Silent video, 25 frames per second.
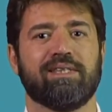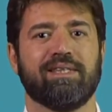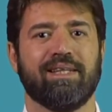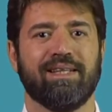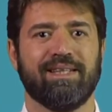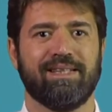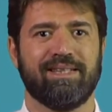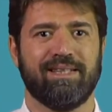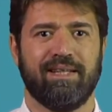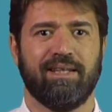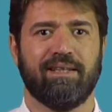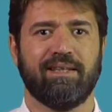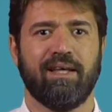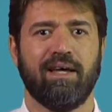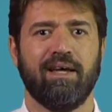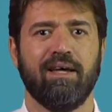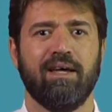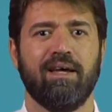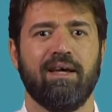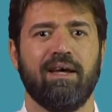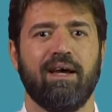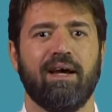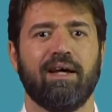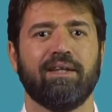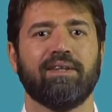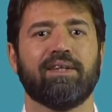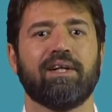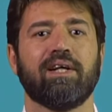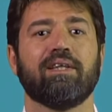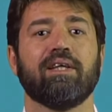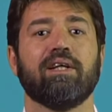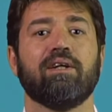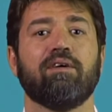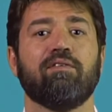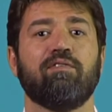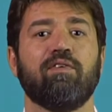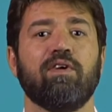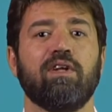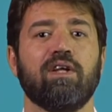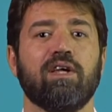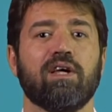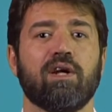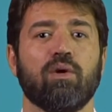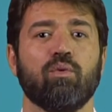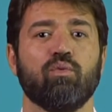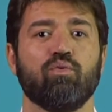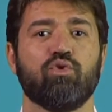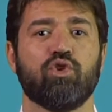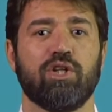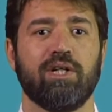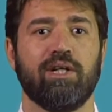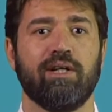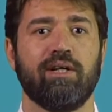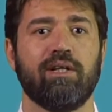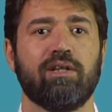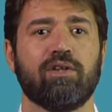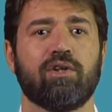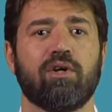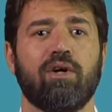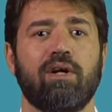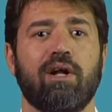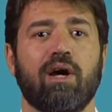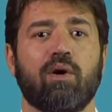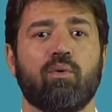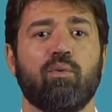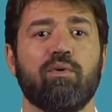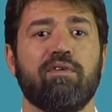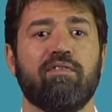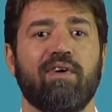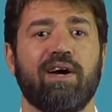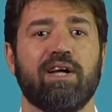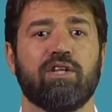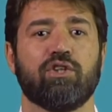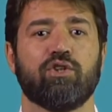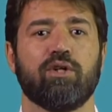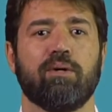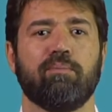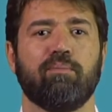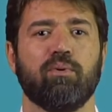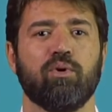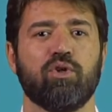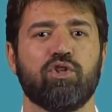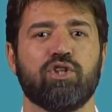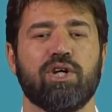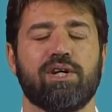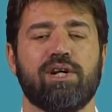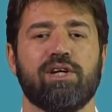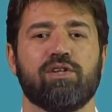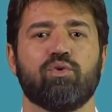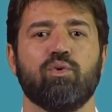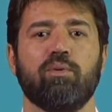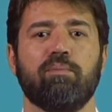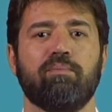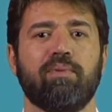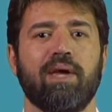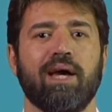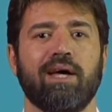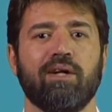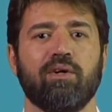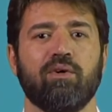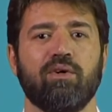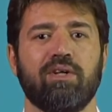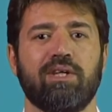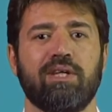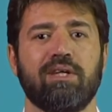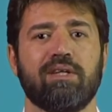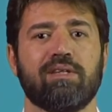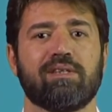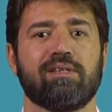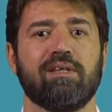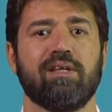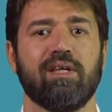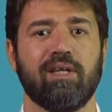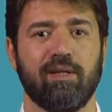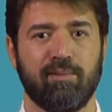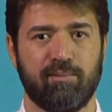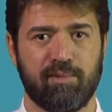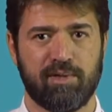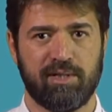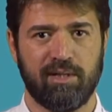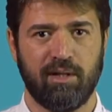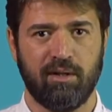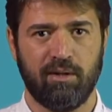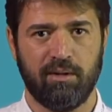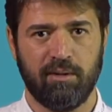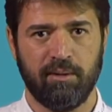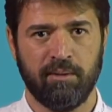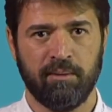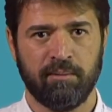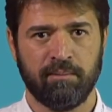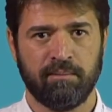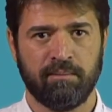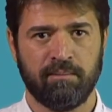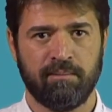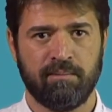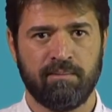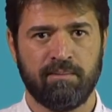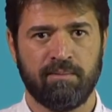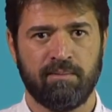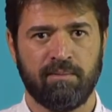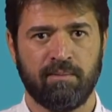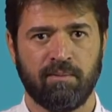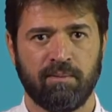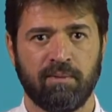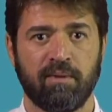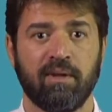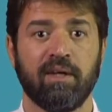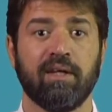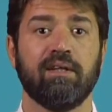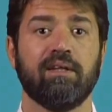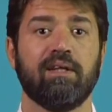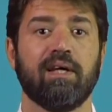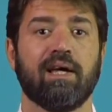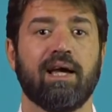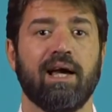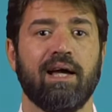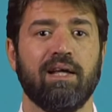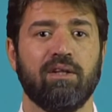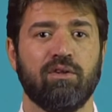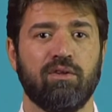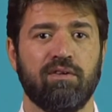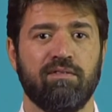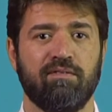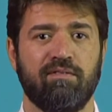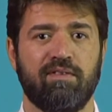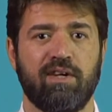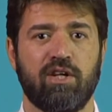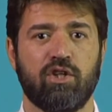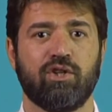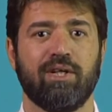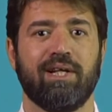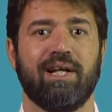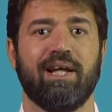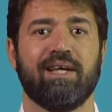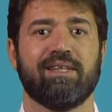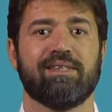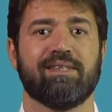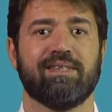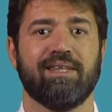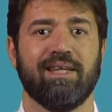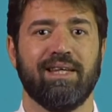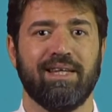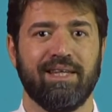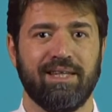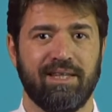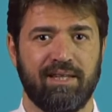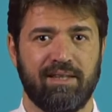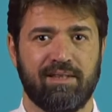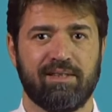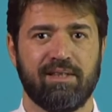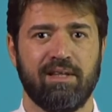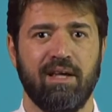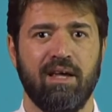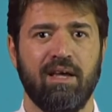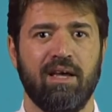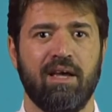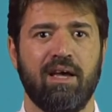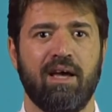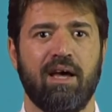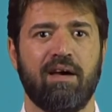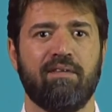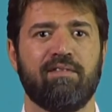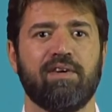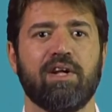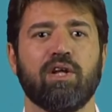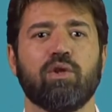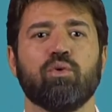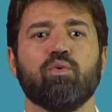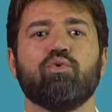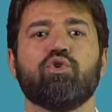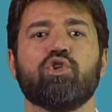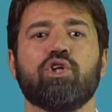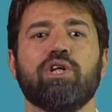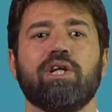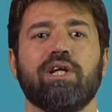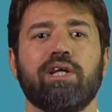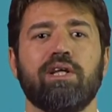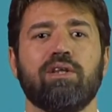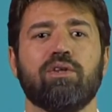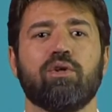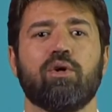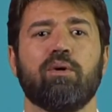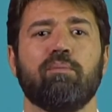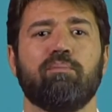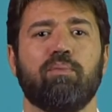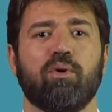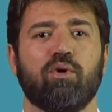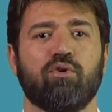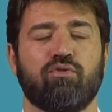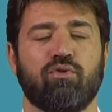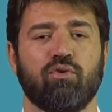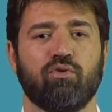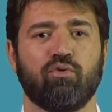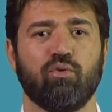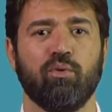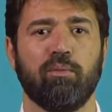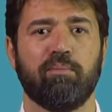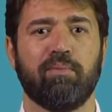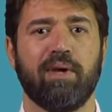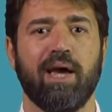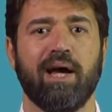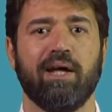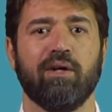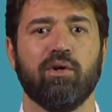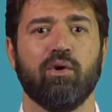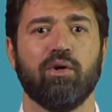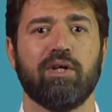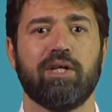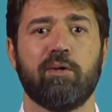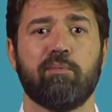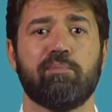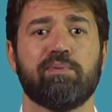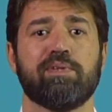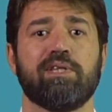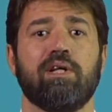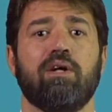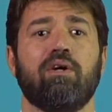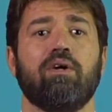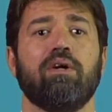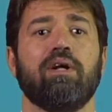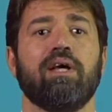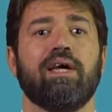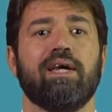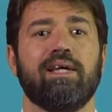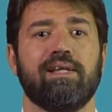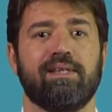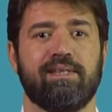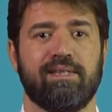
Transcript: If you select the z-axis, you will define a cylinder whose face is on the xy plane. If you select the x-axis, you will have a cylinder with its face on the y and z plane.